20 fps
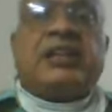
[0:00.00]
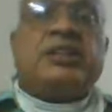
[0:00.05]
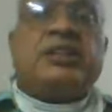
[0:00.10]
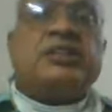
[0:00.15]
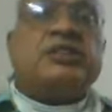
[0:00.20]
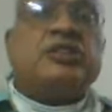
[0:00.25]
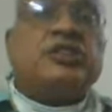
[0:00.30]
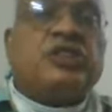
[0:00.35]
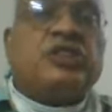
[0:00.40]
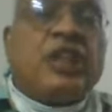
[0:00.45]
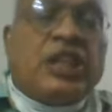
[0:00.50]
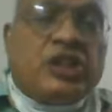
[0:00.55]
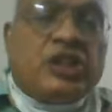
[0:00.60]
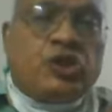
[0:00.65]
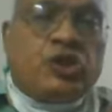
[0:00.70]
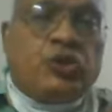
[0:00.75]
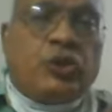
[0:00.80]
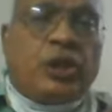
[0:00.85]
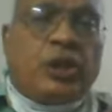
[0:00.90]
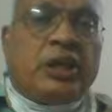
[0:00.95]
Act is
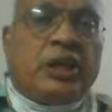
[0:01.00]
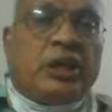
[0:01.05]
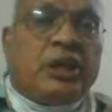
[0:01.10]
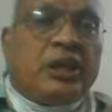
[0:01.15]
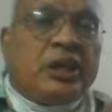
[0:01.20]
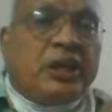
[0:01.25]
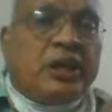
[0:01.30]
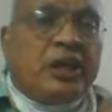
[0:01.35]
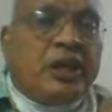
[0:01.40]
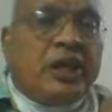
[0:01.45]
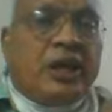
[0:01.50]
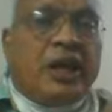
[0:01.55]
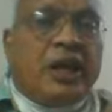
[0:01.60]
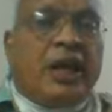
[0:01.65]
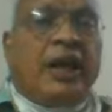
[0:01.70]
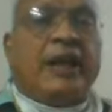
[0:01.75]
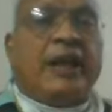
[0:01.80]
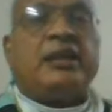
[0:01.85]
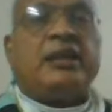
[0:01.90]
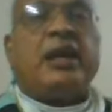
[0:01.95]
statutory,
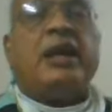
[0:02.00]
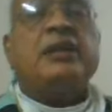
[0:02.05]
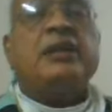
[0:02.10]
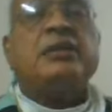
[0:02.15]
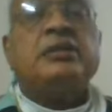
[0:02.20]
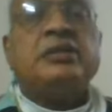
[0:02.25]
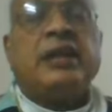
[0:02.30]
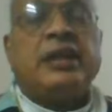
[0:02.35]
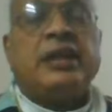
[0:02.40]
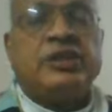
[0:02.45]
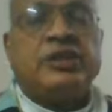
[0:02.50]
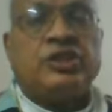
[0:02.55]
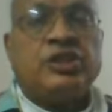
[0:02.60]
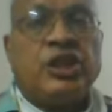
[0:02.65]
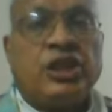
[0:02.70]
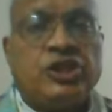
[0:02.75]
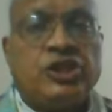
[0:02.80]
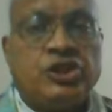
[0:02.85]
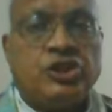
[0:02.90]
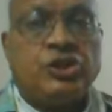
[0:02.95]
and under
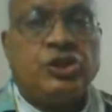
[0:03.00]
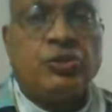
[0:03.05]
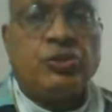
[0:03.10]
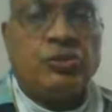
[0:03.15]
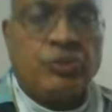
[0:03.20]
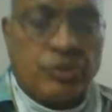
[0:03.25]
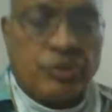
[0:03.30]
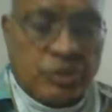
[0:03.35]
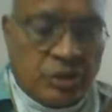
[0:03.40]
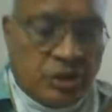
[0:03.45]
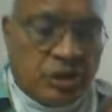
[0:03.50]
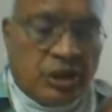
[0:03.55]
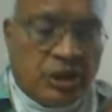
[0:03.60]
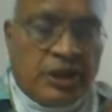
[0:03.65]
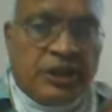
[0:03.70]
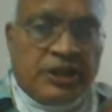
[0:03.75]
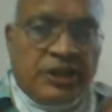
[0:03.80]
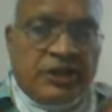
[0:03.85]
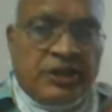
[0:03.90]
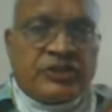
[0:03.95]
that statute,
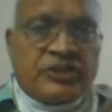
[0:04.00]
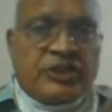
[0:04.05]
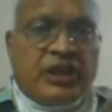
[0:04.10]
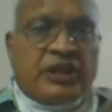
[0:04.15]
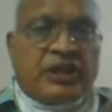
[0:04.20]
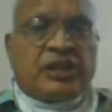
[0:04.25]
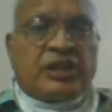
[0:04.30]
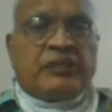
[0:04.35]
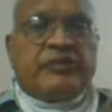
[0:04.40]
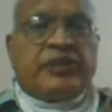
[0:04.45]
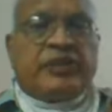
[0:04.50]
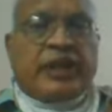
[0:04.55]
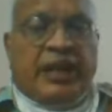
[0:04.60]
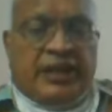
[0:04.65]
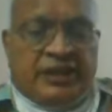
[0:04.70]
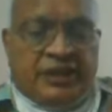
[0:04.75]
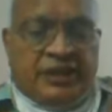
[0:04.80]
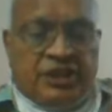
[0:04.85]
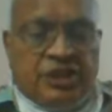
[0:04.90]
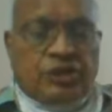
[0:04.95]
in this country,
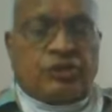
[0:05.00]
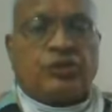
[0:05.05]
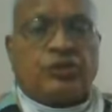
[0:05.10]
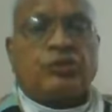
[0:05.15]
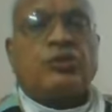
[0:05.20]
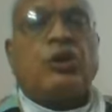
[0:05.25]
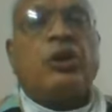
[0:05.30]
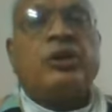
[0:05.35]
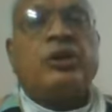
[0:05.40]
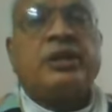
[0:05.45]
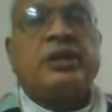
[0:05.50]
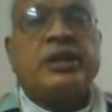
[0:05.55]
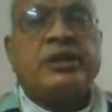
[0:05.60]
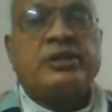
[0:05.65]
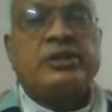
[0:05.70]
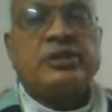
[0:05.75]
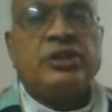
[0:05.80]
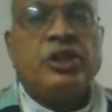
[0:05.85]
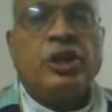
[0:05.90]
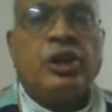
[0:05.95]
we enter into
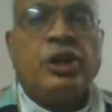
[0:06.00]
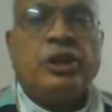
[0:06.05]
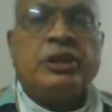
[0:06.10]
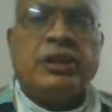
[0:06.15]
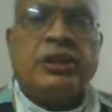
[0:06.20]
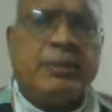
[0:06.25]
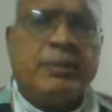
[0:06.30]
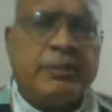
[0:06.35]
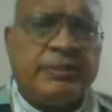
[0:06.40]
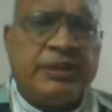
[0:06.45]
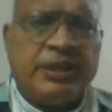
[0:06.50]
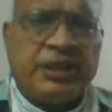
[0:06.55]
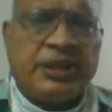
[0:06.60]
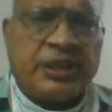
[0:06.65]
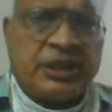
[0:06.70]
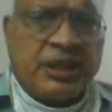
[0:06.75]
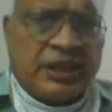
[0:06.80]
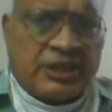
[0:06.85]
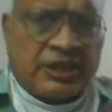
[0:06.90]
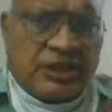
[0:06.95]
contracts. There may
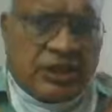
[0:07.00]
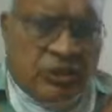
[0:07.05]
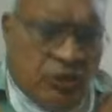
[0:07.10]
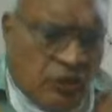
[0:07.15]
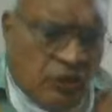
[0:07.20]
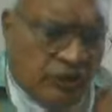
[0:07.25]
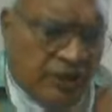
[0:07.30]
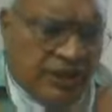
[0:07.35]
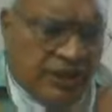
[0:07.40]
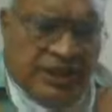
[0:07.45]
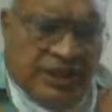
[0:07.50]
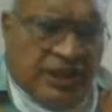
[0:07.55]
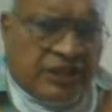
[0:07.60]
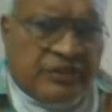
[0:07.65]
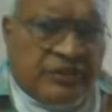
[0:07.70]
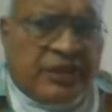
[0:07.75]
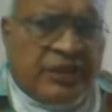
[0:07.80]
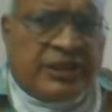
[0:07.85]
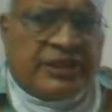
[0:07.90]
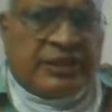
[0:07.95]
be international contracts
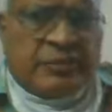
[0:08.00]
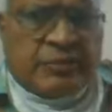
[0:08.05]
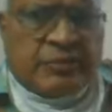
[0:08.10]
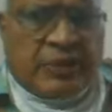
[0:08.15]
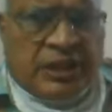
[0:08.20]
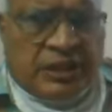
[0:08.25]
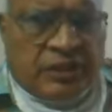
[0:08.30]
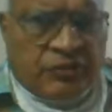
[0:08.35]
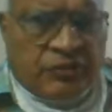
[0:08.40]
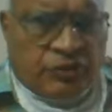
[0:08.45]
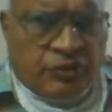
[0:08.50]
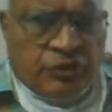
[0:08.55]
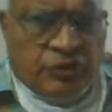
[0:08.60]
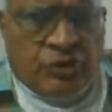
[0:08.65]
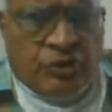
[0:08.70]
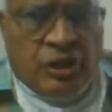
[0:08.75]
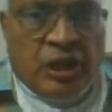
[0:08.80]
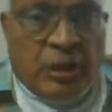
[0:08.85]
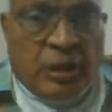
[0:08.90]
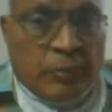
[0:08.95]
as well, doesn't matter if
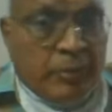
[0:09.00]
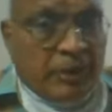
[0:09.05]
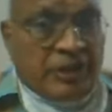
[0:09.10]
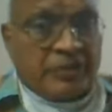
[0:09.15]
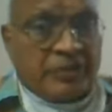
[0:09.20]
you don't.